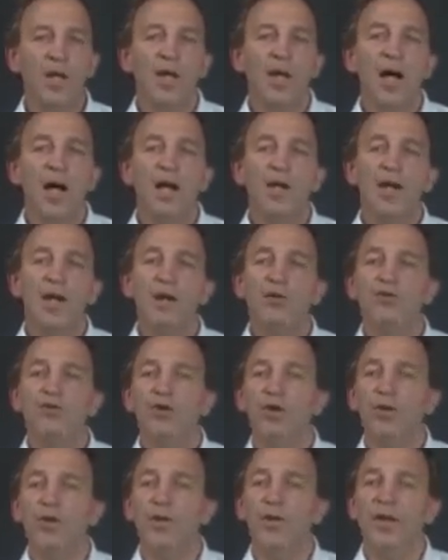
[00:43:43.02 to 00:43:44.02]
I'll now
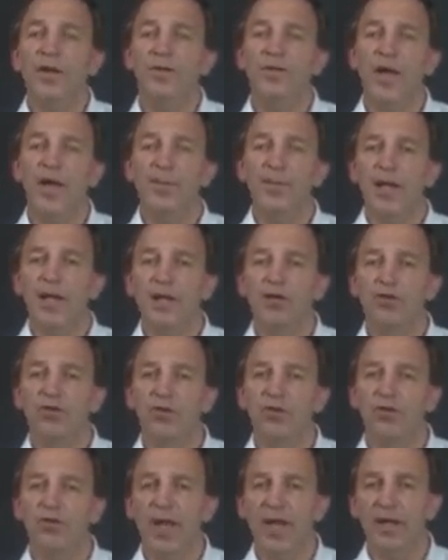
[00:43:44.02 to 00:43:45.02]
show you the
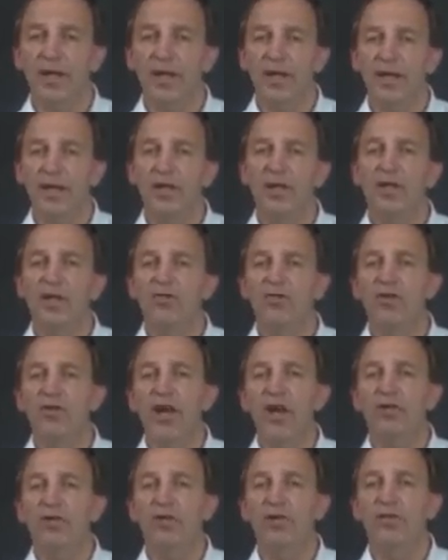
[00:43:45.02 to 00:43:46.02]
examination technique and
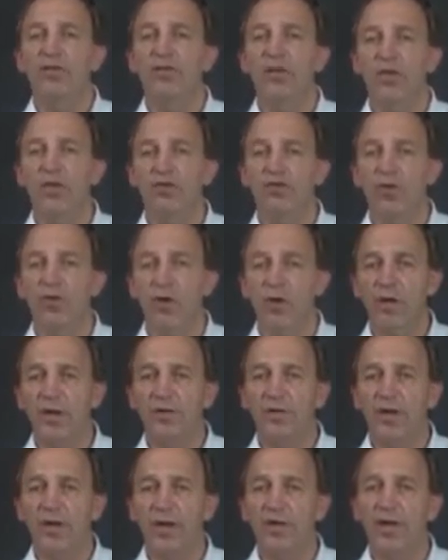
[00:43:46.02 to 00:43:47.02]
injection for the
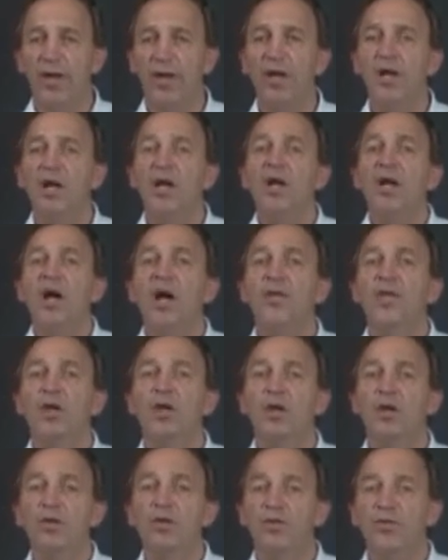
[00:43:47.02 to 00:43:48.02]
trochanteric and the
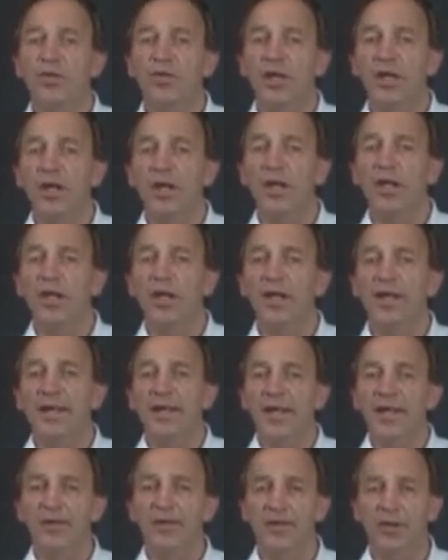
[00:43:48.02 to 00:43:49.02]
gluteal and
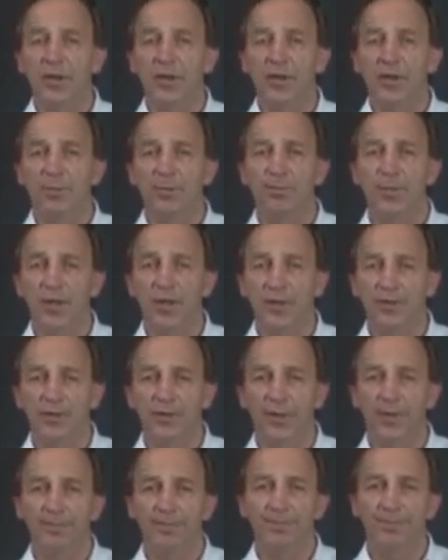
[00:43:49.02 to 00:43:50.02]
ischial bursa.